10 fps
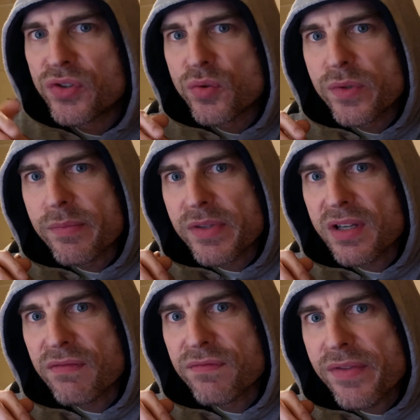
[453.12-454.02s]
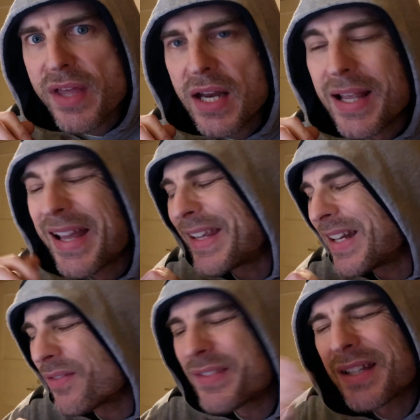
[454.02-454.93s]
do some stuff with that. Again,
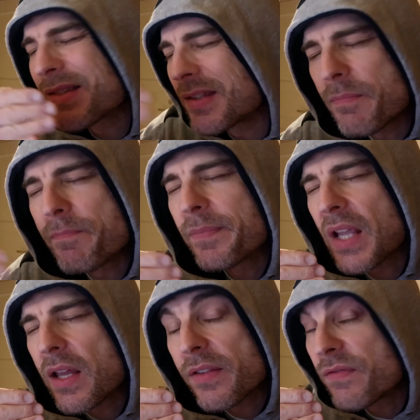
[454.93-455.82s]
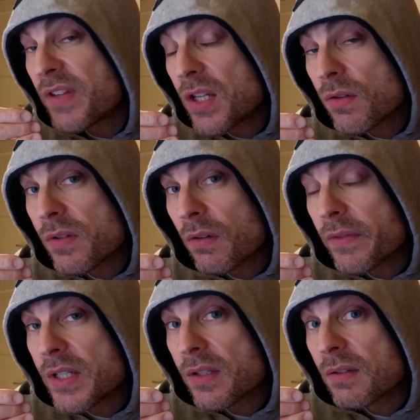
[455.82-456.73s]
I've done some videos on
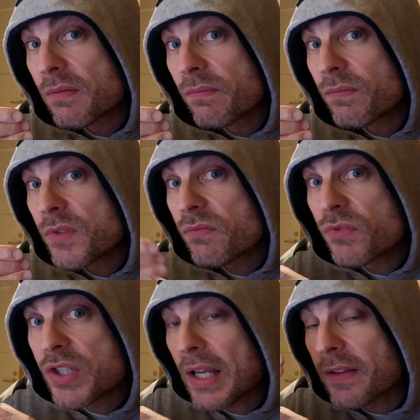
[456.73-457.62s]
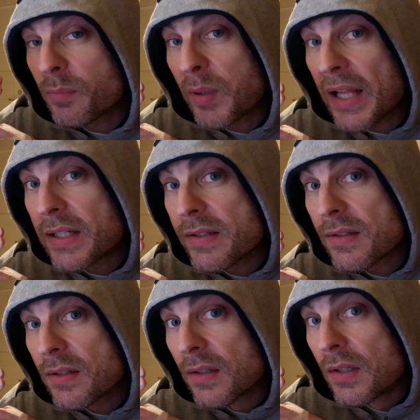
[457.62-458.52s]
this. Just check out the playlist,
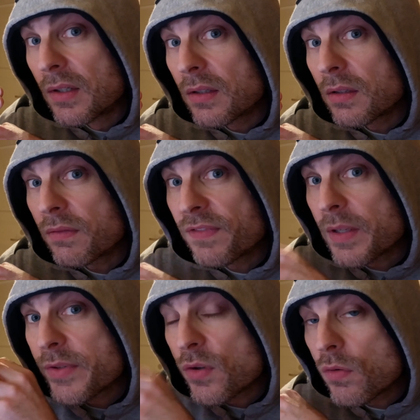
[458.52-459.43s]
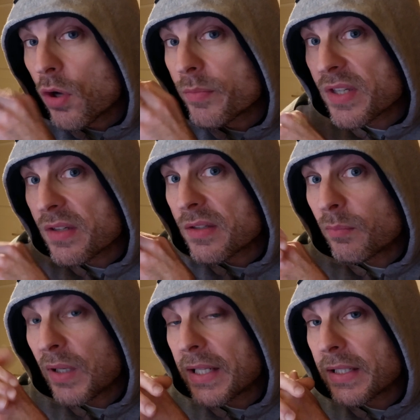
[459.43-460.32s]
the Philips Hue Home Assistant
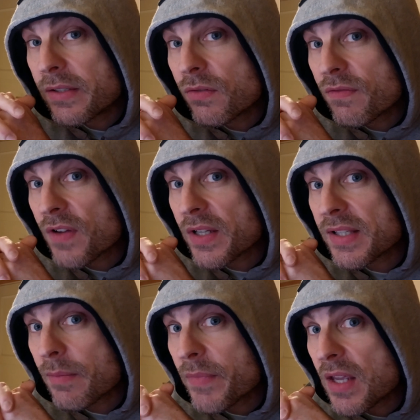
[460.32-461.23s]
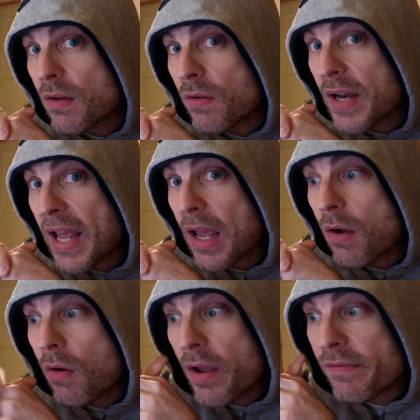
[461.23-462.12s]
playlist. You'll find some there on how
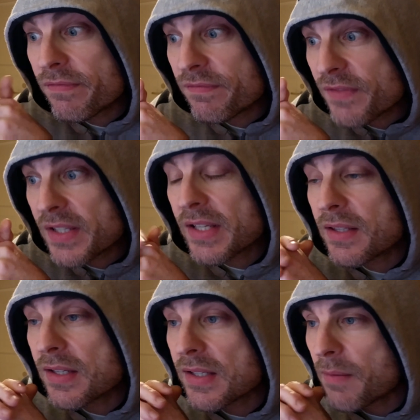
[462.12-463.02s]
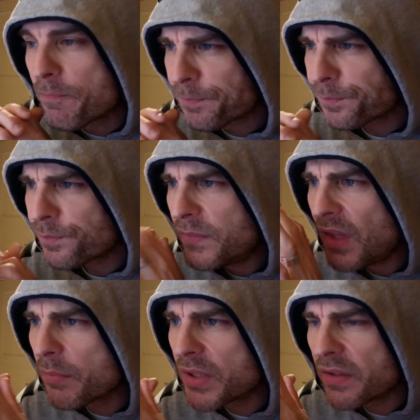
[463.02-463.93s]
I've set this up.
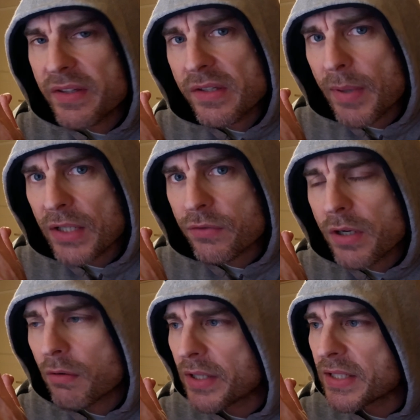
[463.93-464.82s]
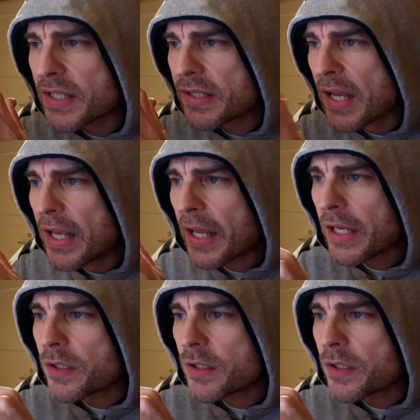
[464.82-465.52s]
But this is about trigger IDs, and I